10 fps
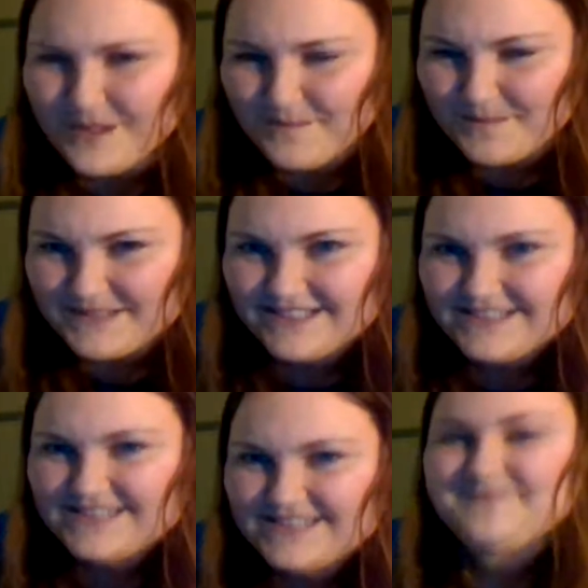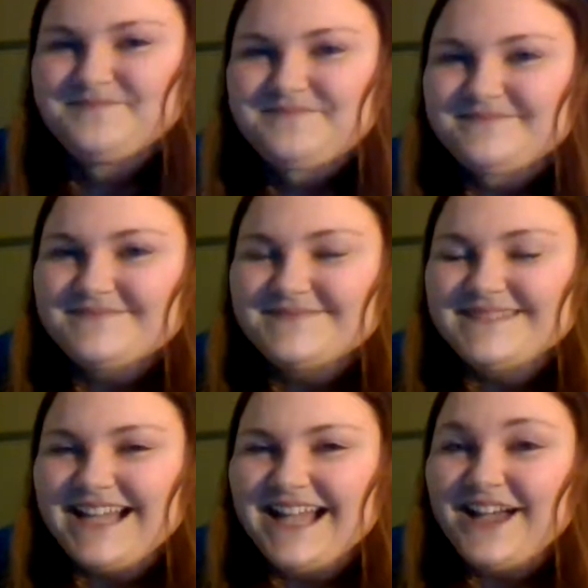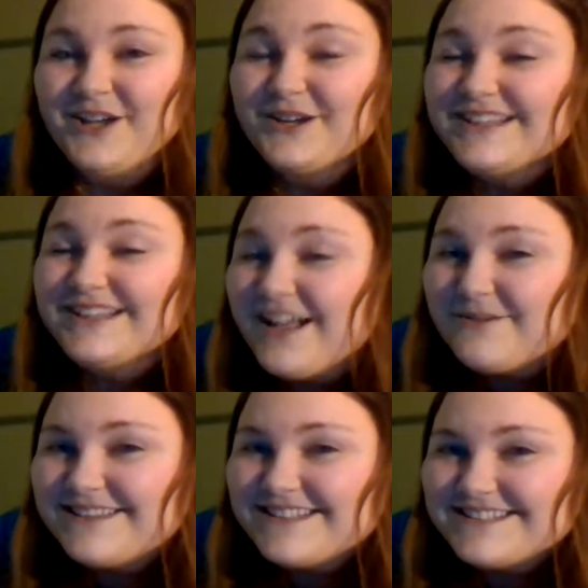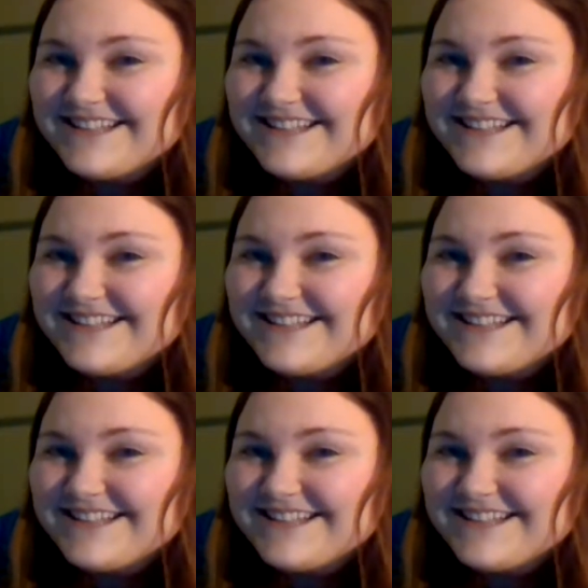opposites. Good luck with this